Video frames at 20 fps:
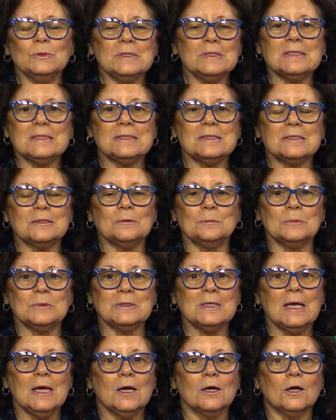systems
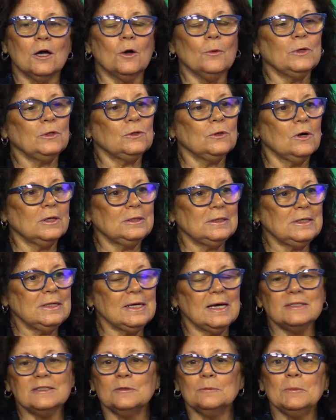going on in
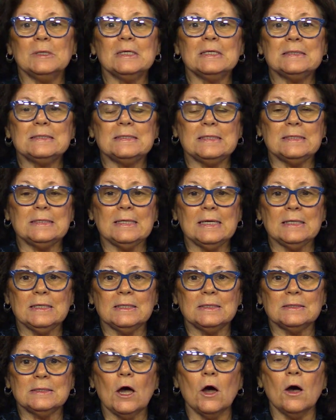Hudson because today
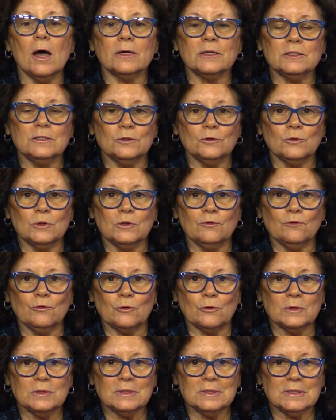is August
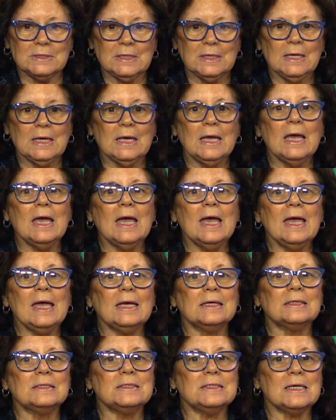31st,
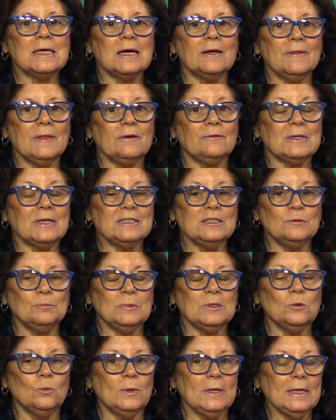and uh, they have a nice
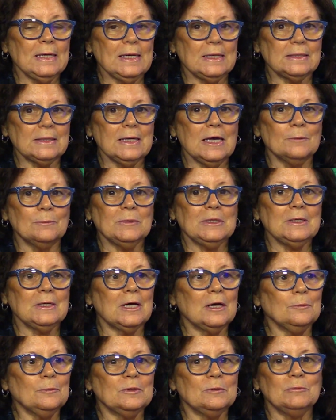big weekend coming
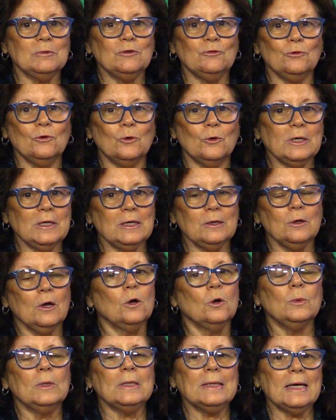up. And before he,
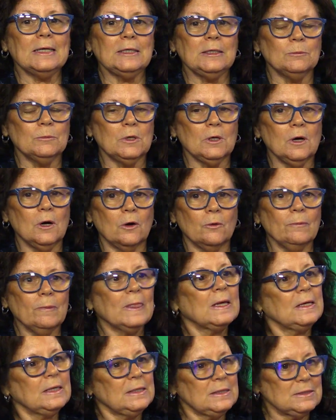we let him go,
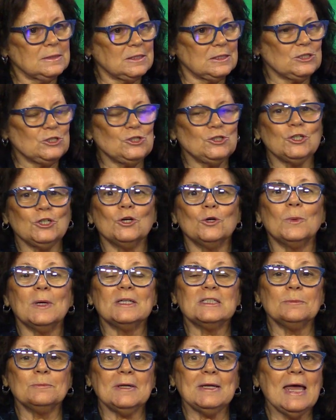he's going to share
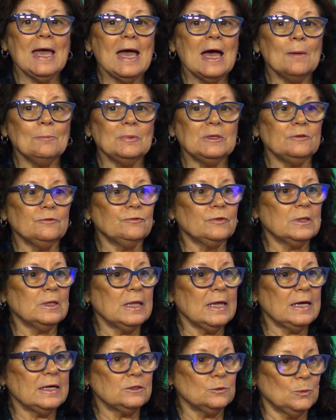what's been happening for the
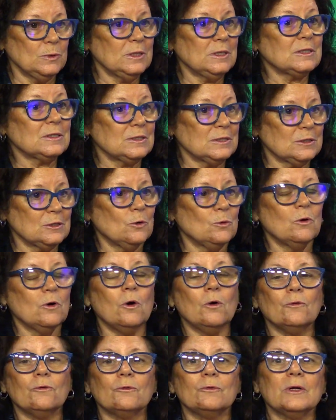last week or so
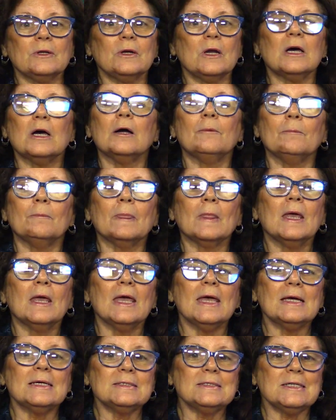over at um,
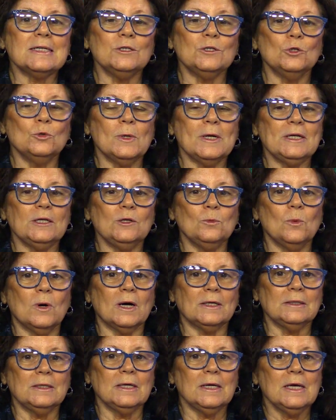SAU
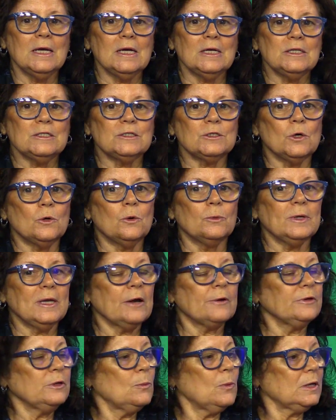81. So,
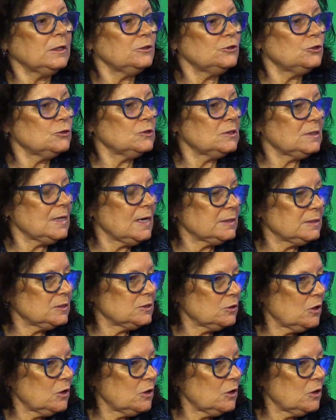Gary, why don't you start us